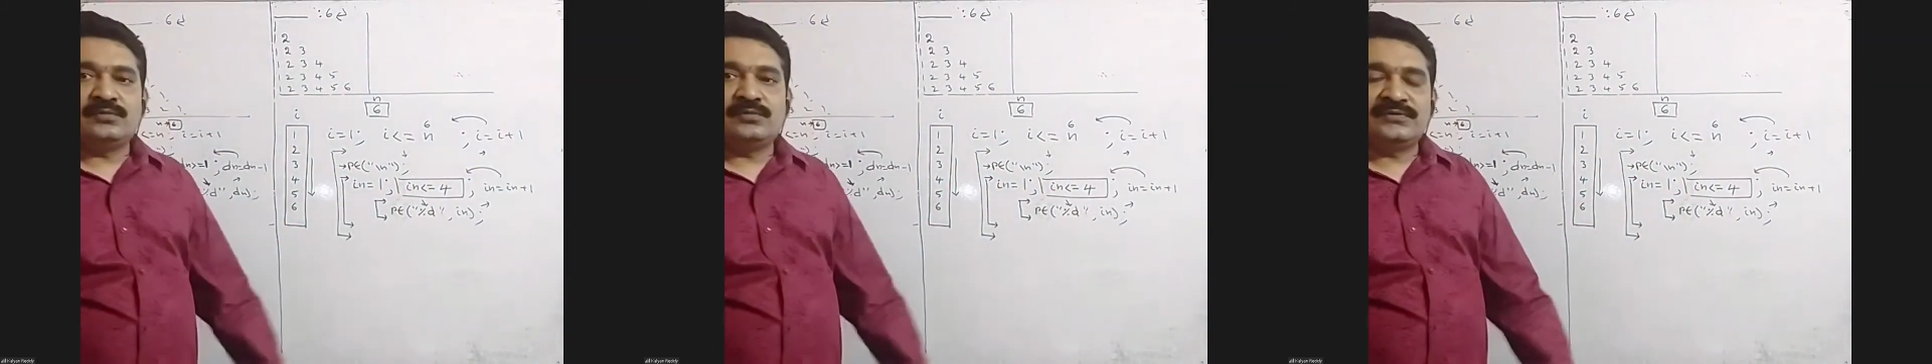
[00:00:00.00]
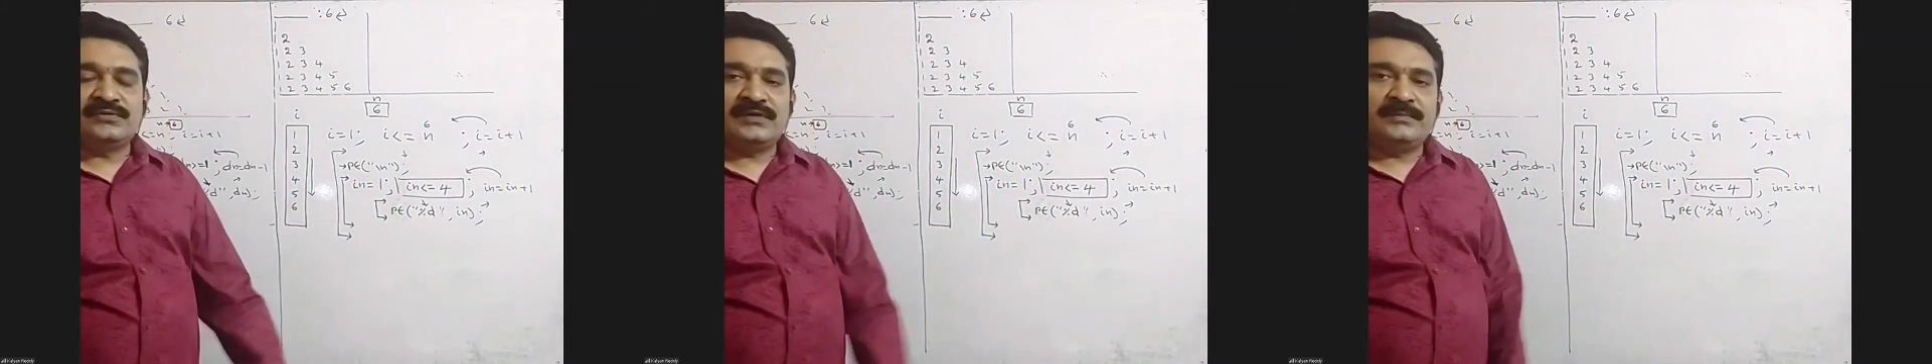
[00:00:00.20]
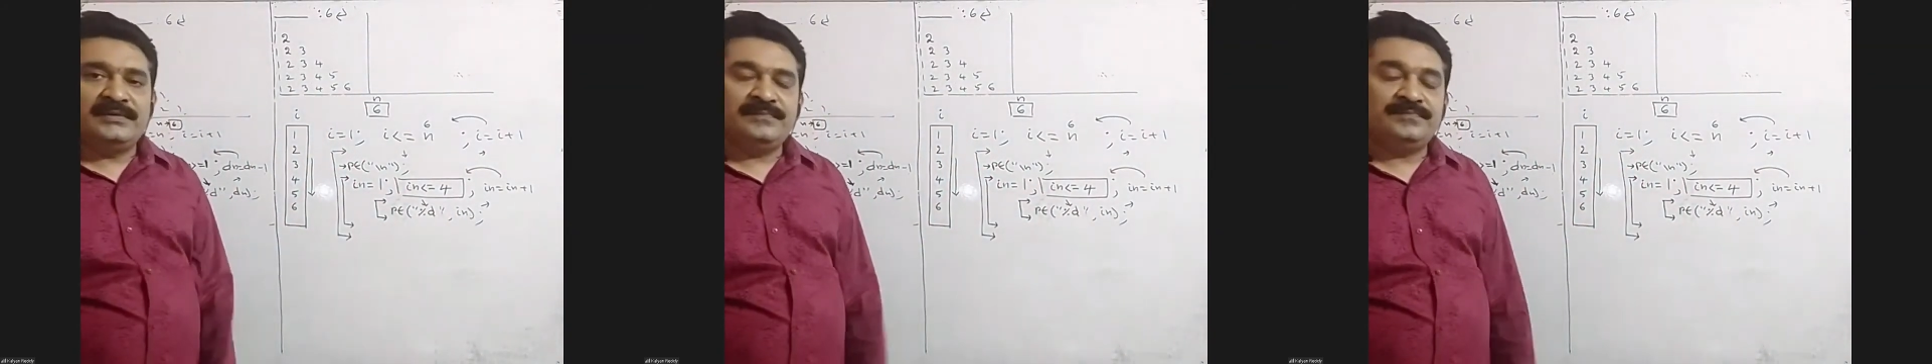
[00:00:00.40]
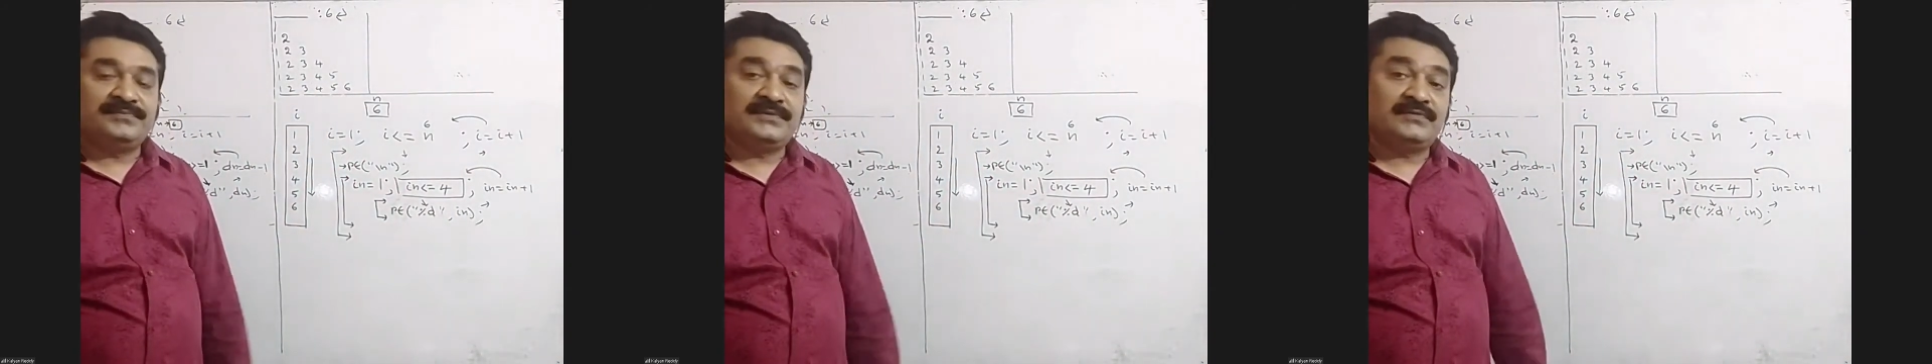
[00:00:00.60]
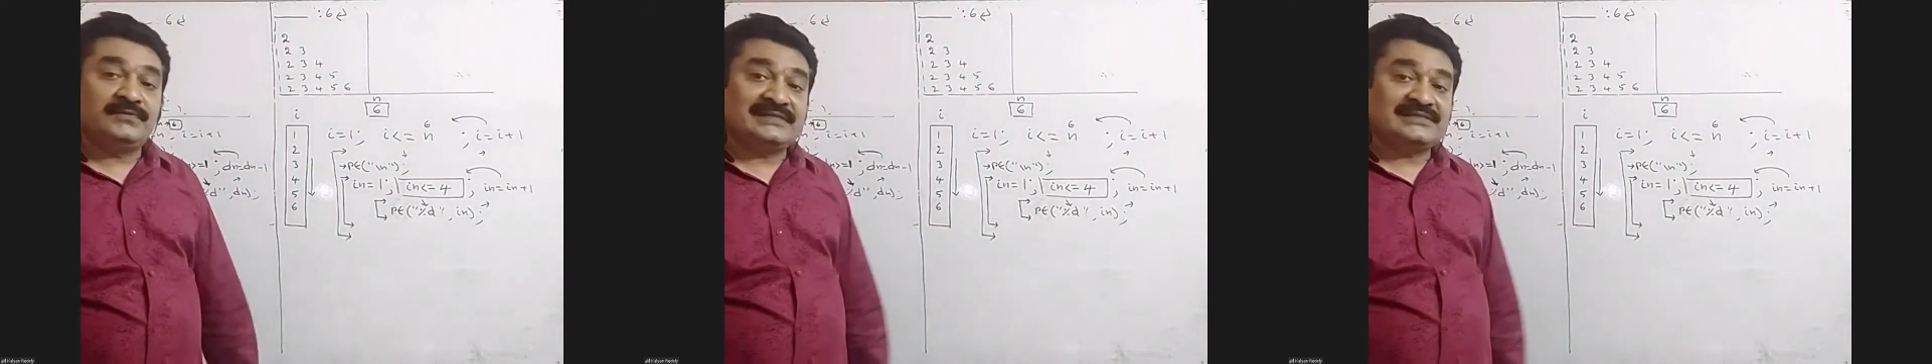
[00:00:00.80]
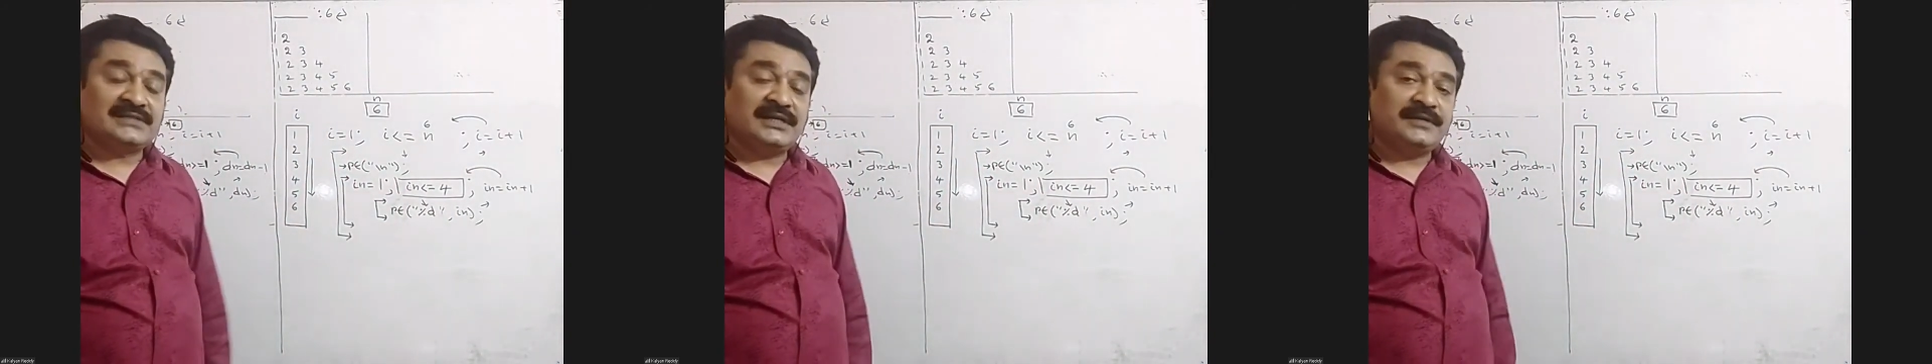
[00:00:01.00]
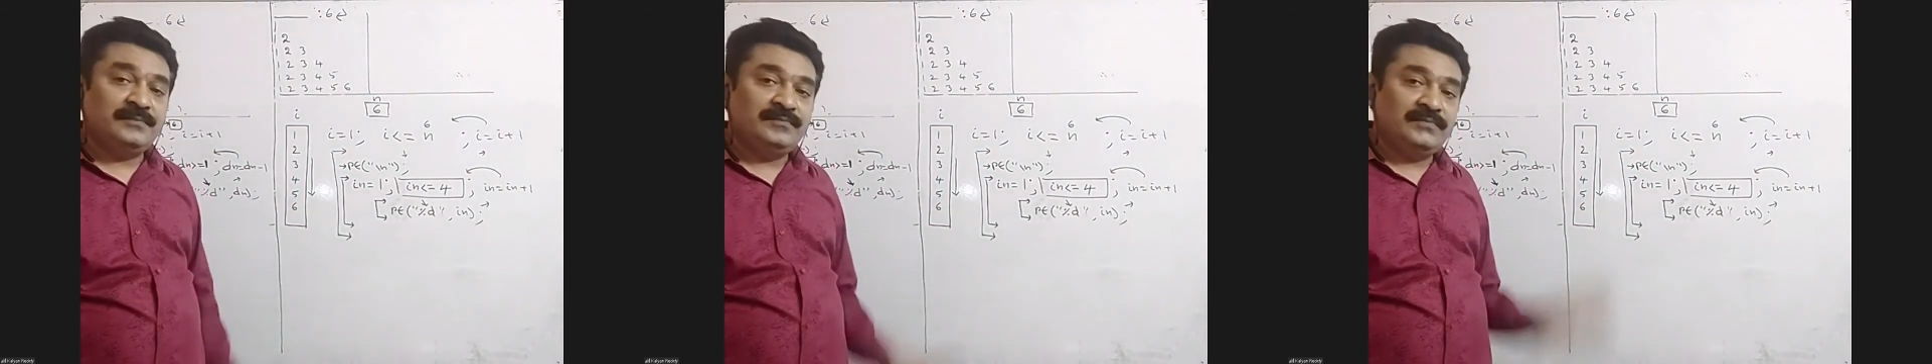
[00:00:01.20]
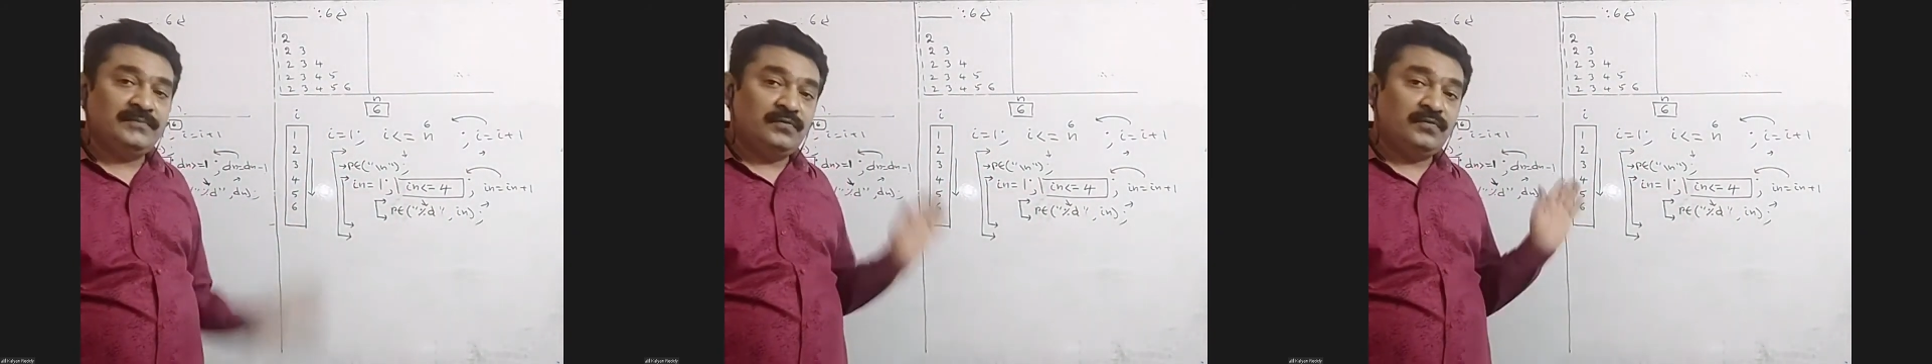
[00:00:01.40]
will be first line
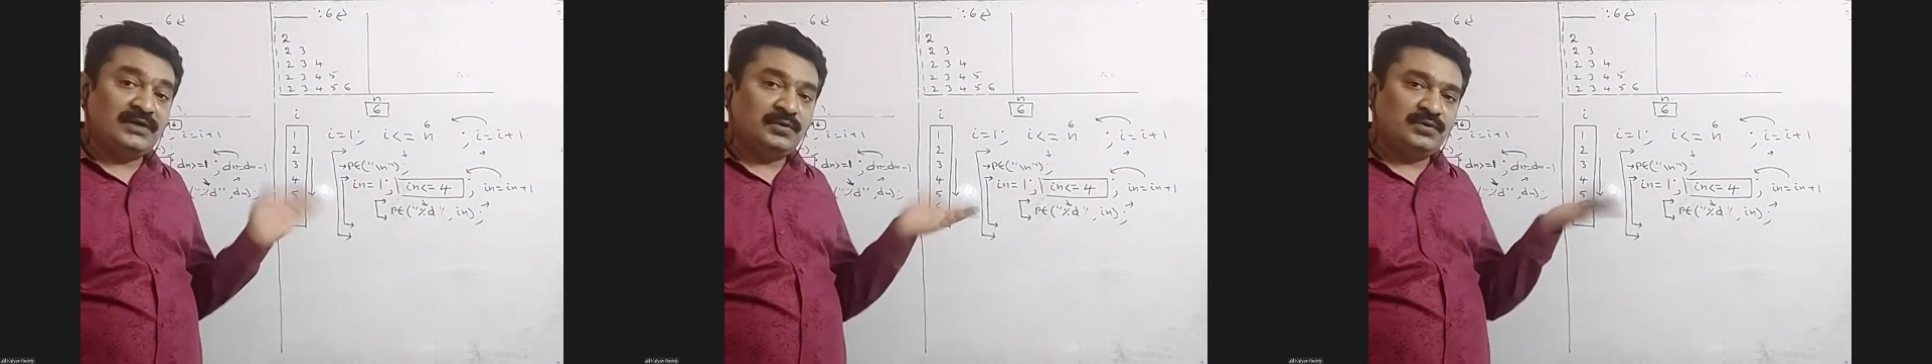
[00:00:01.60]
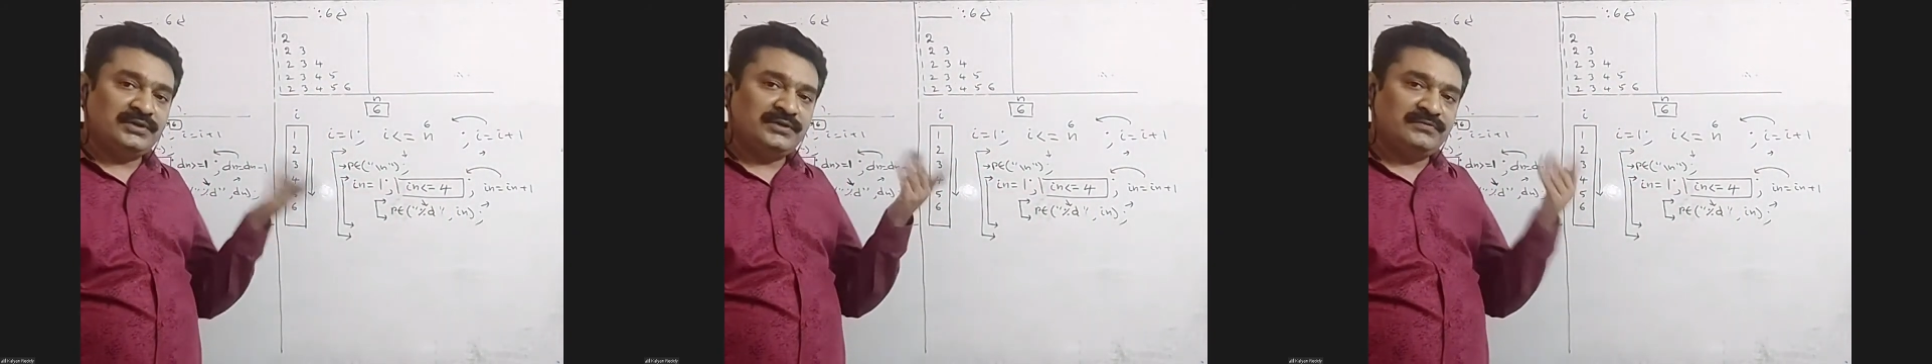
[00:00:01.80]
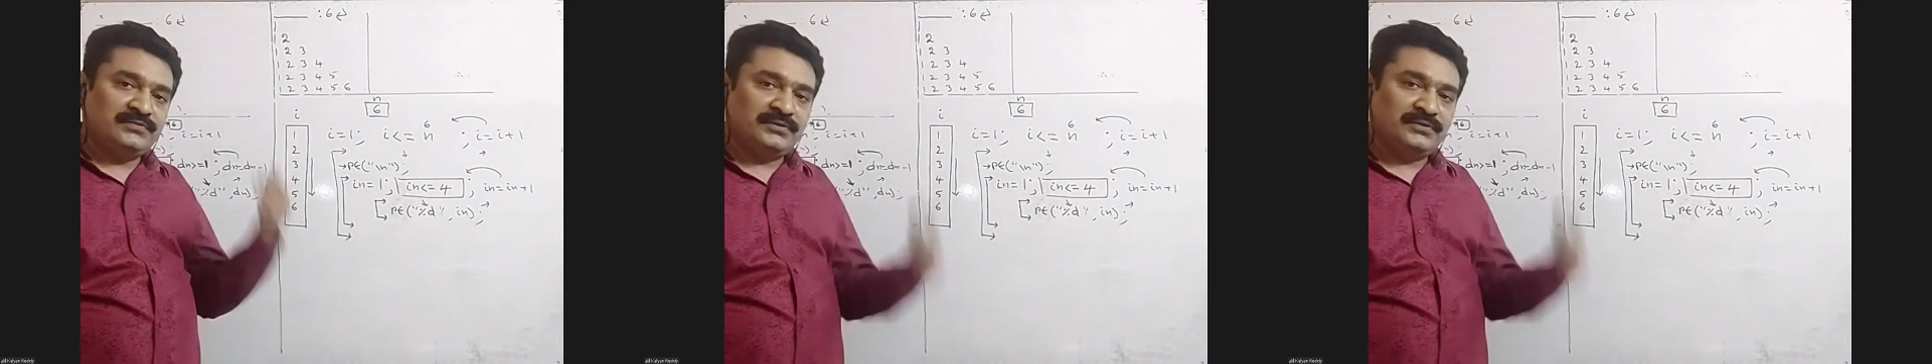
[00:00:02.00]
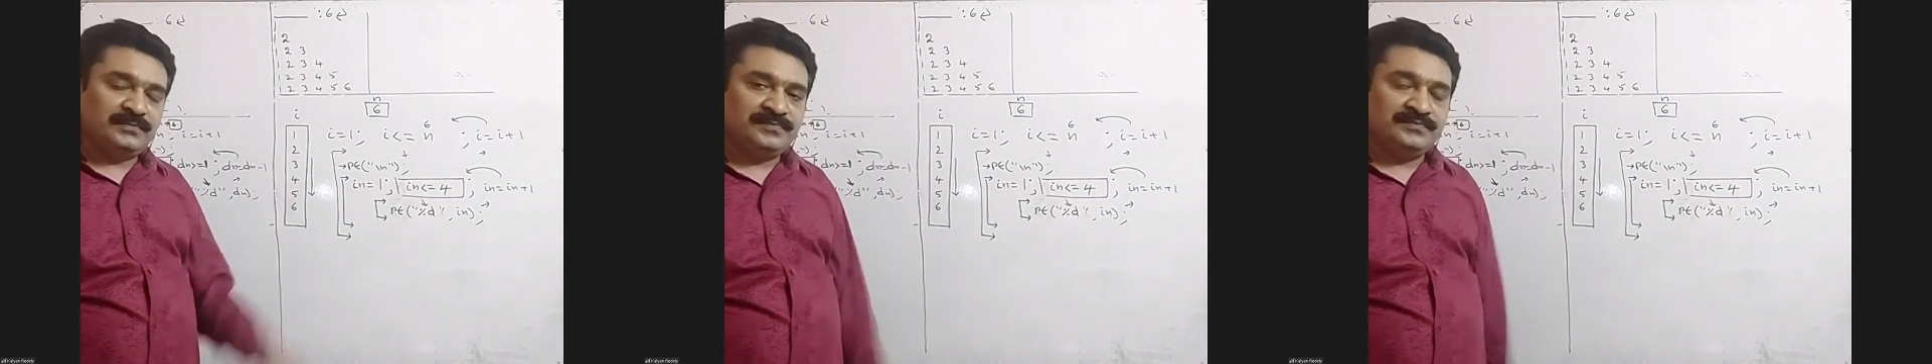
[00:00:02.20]
1 2 3 4,